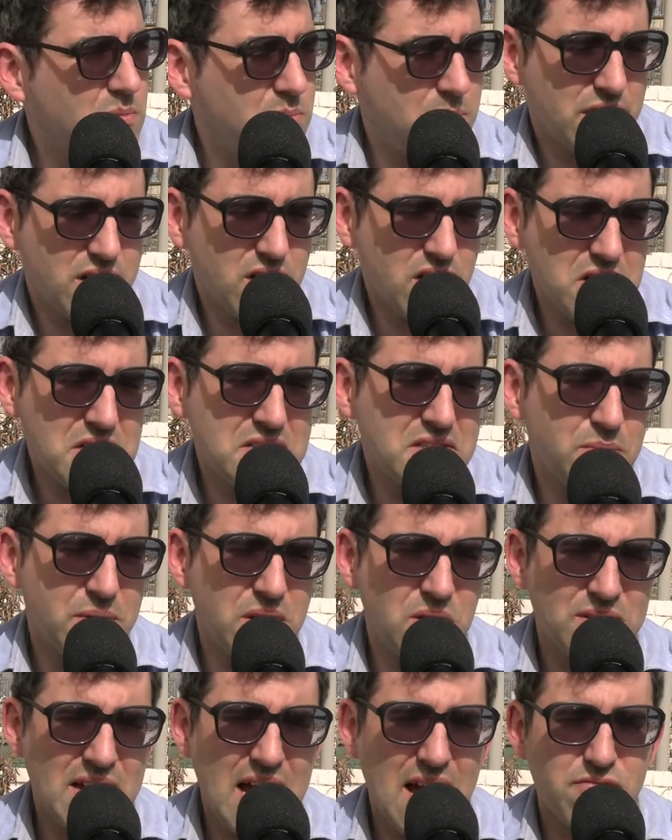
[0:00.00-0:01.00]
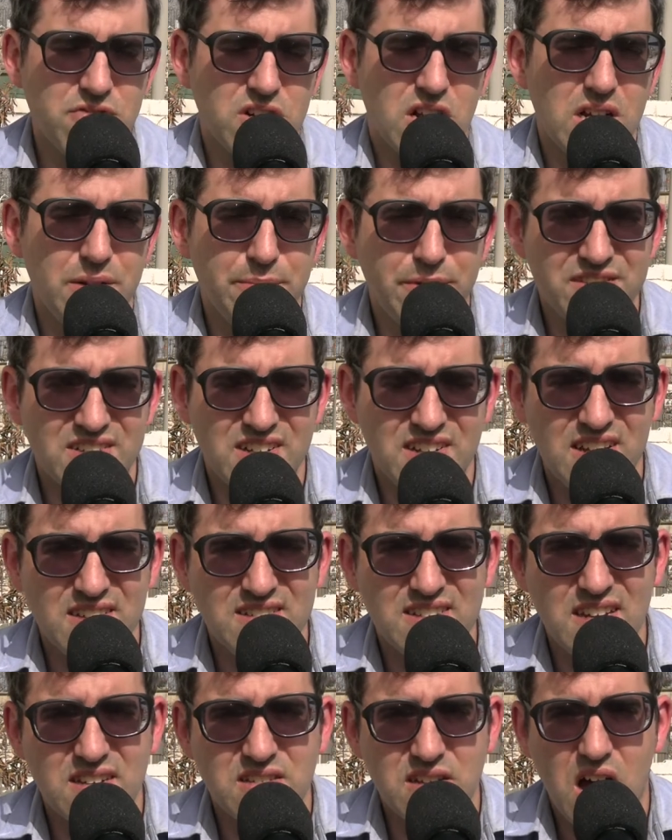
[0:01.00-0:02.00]
Because we don't have reliable
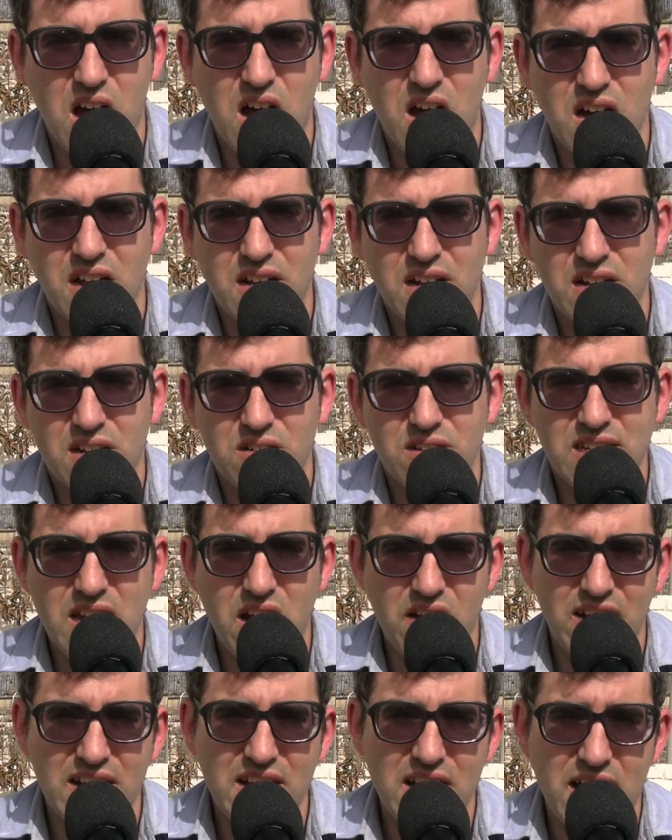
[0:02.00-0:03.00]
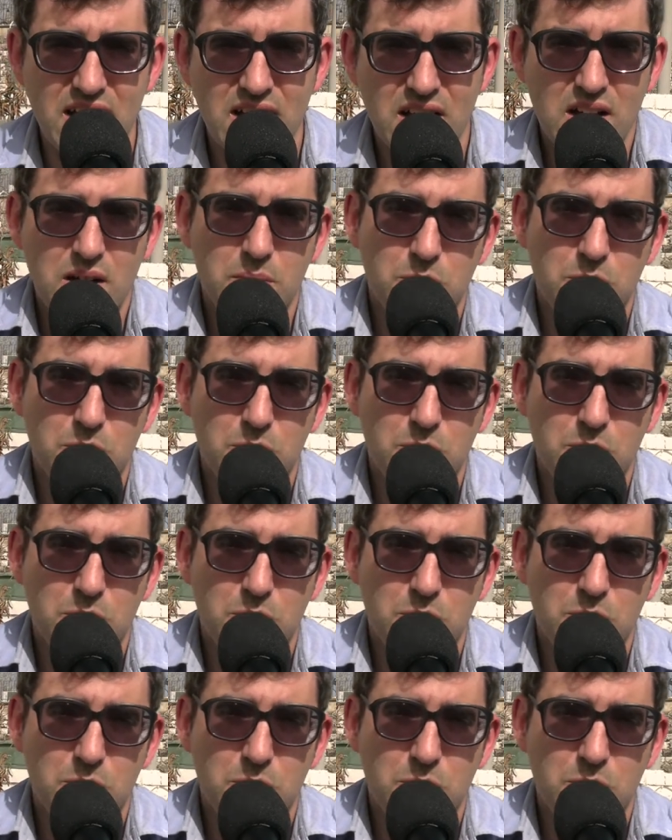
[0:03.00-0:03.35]
statistics on Yerida.